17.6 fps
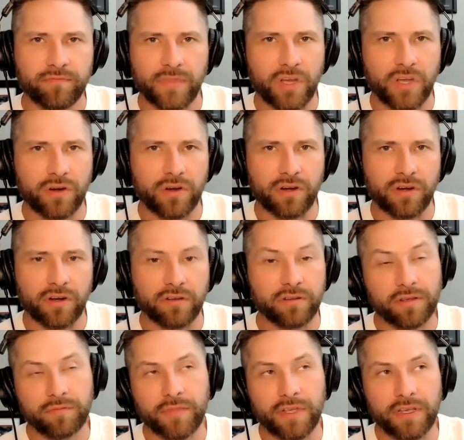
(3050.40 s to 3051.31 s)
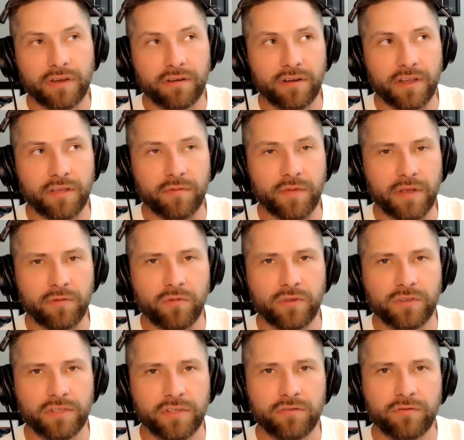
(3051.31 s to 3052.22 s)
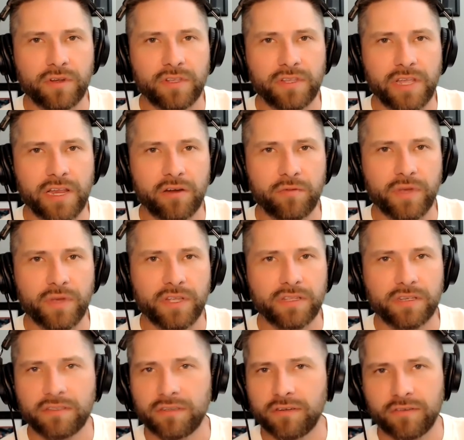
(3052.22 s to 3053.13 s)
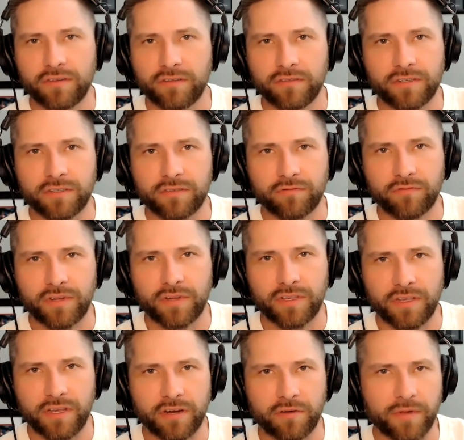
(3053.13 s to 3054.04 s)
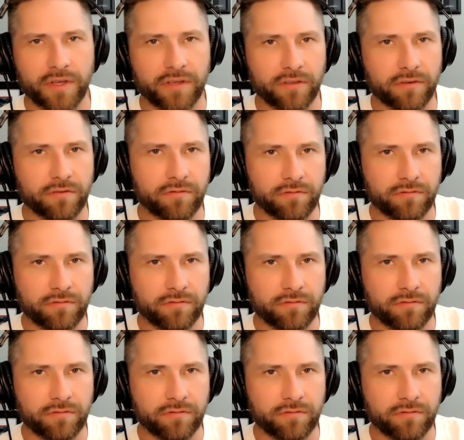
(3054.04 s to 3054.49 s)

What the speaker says: I'm like, all right, man. Well, do you really care about this or do you just really care about you?